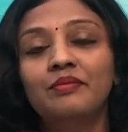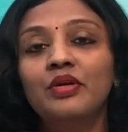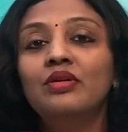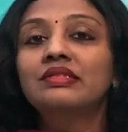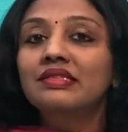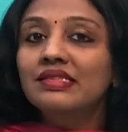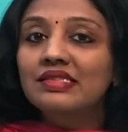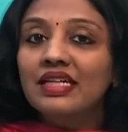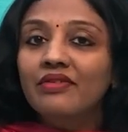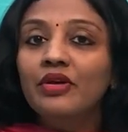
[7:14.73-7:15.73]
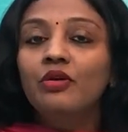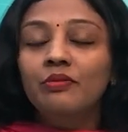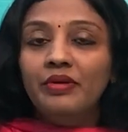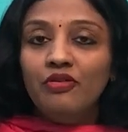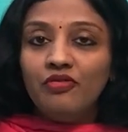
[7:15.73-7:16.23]
because this is how
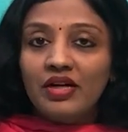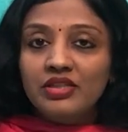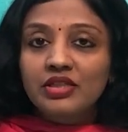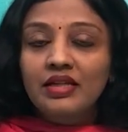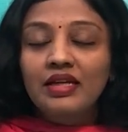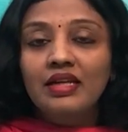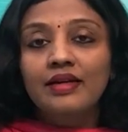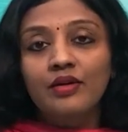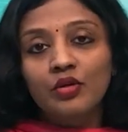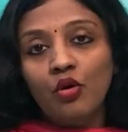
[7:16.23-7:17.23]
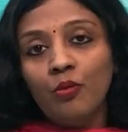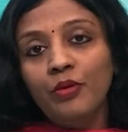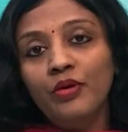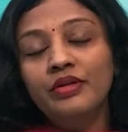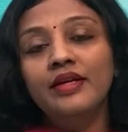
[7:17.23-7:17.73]
you've been functioning like a
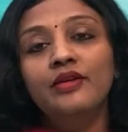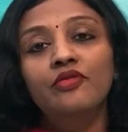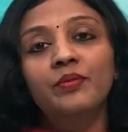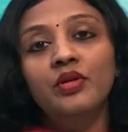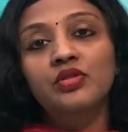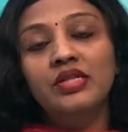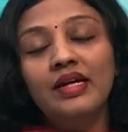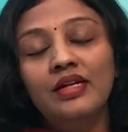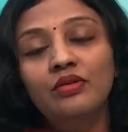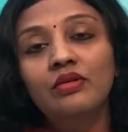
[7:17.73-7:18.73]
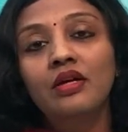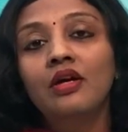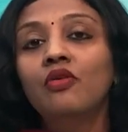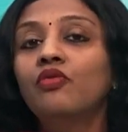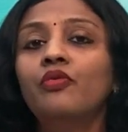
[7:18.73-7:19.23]
robot right from your childhood
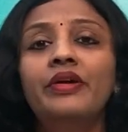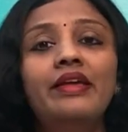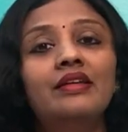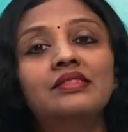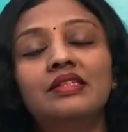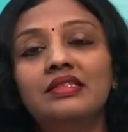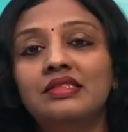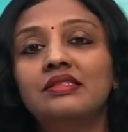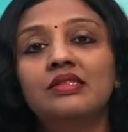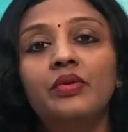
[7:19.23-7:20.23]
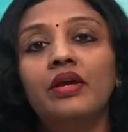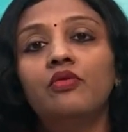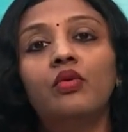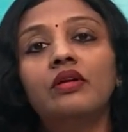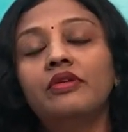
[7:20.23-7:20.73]
for various reasons. Okay,
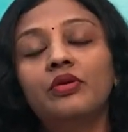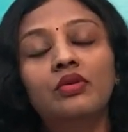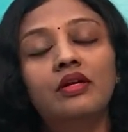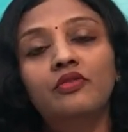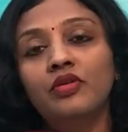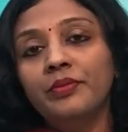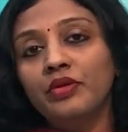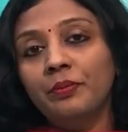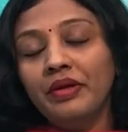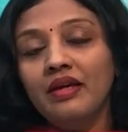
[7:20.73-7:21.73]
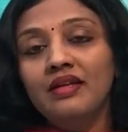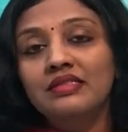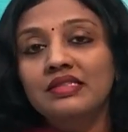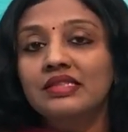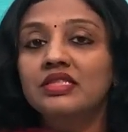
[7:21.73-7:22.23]
whatever you learn from your
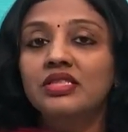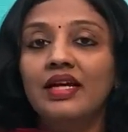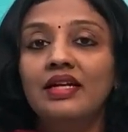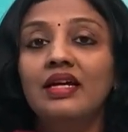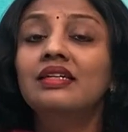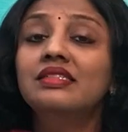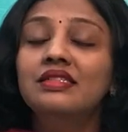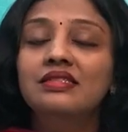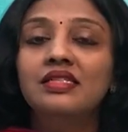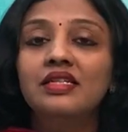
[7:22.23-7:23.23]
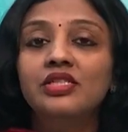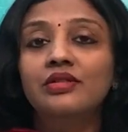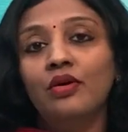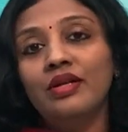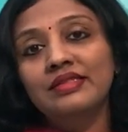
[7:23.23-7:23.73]
parents as a child, as an
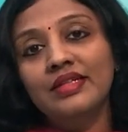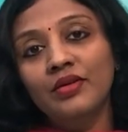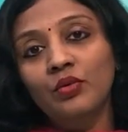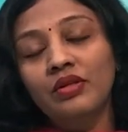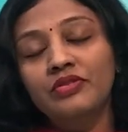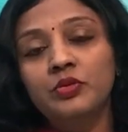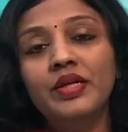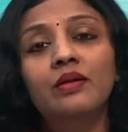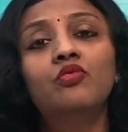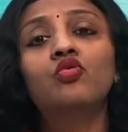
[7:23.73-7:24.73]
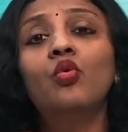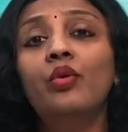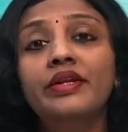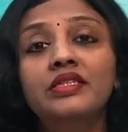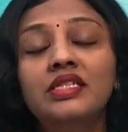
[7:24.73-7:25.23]
instruction or as a rule, which became
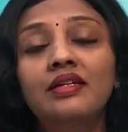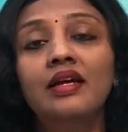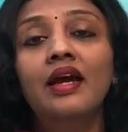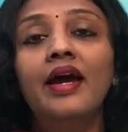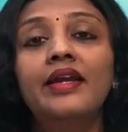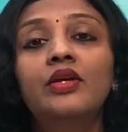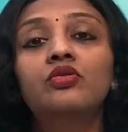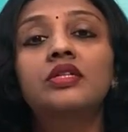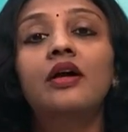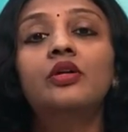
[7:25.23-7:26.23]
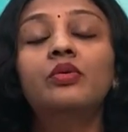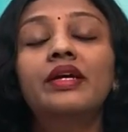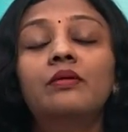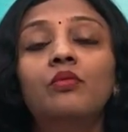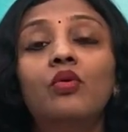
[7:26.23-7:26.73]
so rigid, and you start to
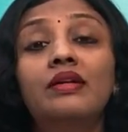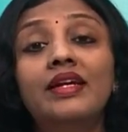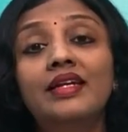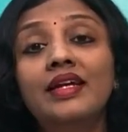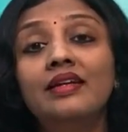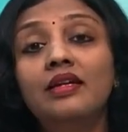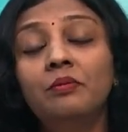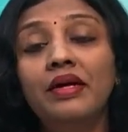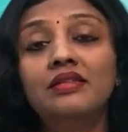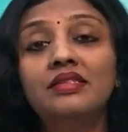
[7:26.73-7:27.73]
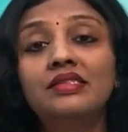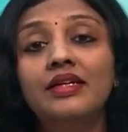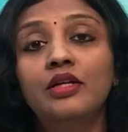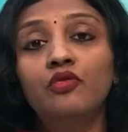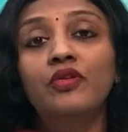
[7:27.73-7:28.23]
get more dictated by this
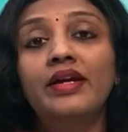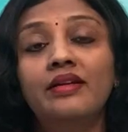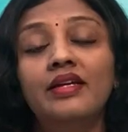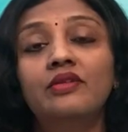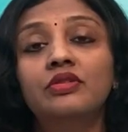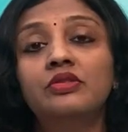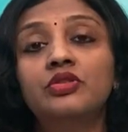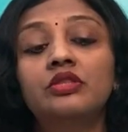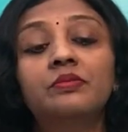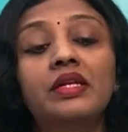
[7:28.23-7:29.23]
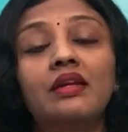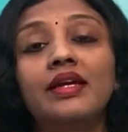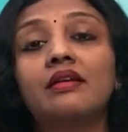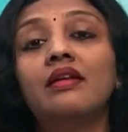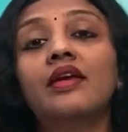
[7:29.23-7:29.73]
kind of 5 drivers, which has been
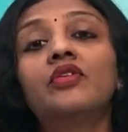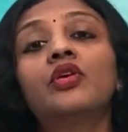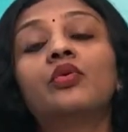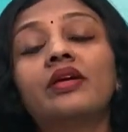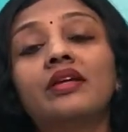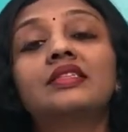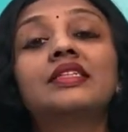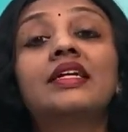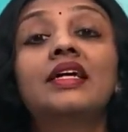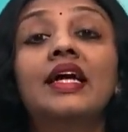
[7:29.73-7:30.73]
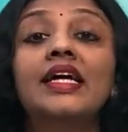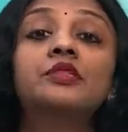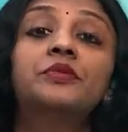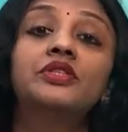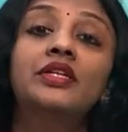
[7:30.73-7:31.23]
like driving you crazy,
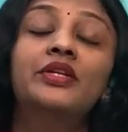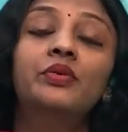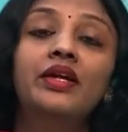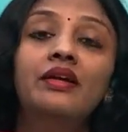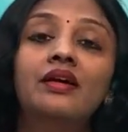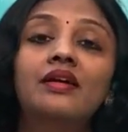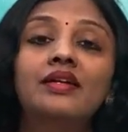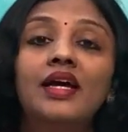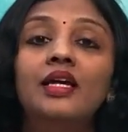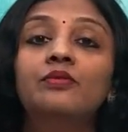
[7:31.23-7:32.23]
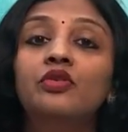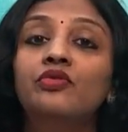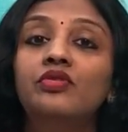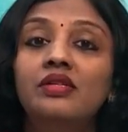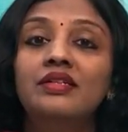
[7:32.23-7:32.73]
especially during times of
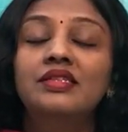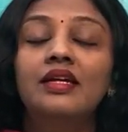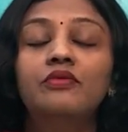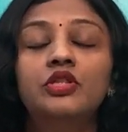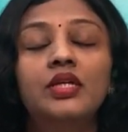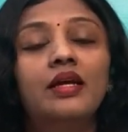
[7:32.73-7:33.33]
stress, and which